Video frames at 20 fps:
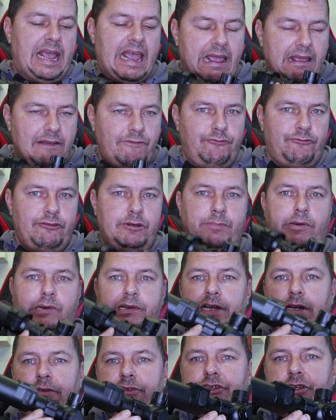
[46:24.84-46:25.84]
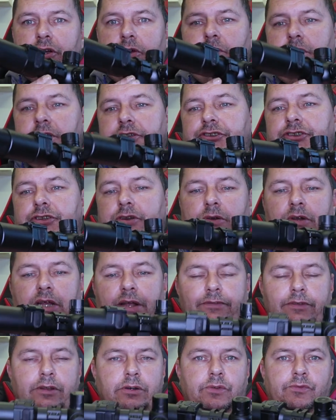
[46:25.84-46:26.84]
Everybody I've shown this to and
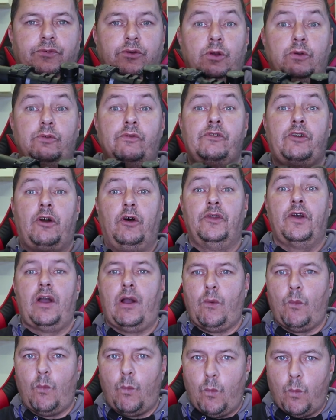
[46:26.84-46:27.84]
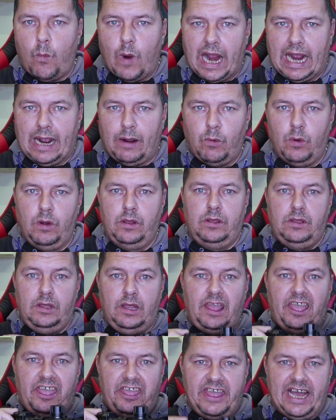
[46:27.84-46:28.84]
they've looked through have gone, wow,
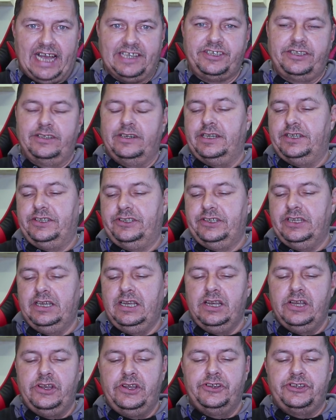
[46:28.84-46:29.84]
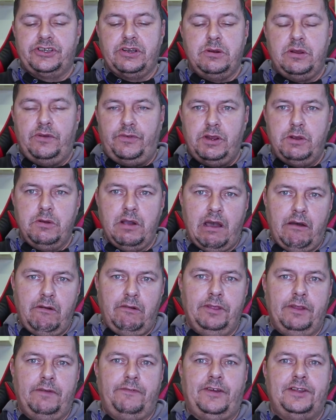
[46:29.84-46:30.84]
that's nice. So if you
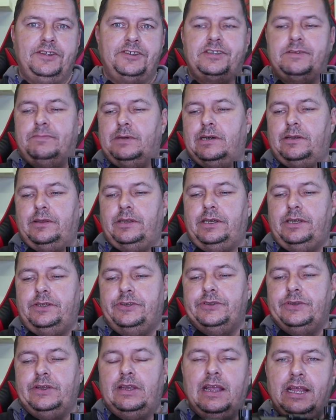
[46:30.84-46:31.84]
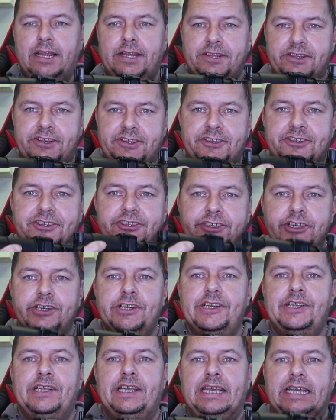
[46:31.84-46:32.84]
are on the fence about these,
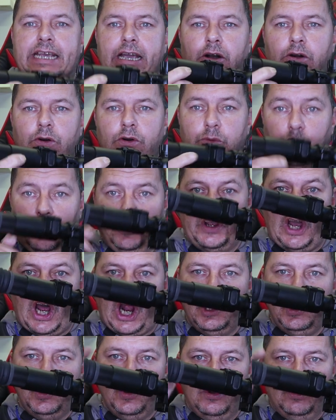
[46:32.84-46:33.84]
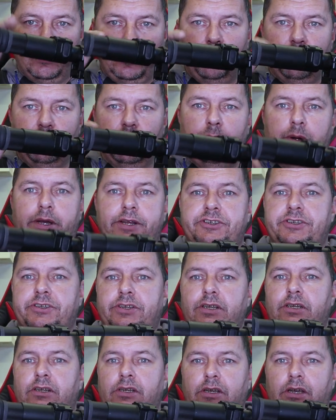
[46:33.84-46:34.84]
certainly get hold of one and look through it.
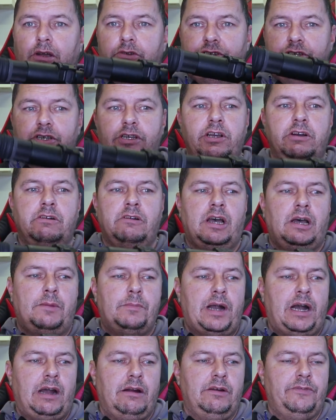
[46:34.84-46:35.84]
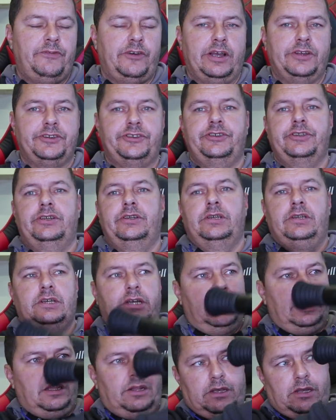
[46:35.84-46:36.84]
Go to your RFS
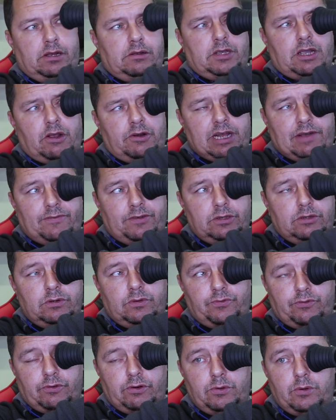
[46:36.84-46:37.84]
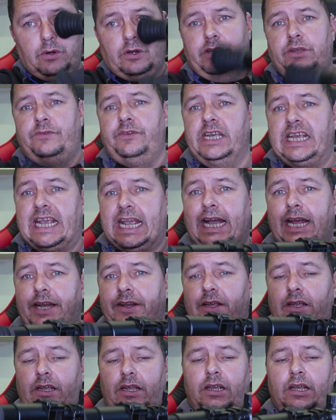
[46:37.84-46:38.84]
and go and have a look through one if you can,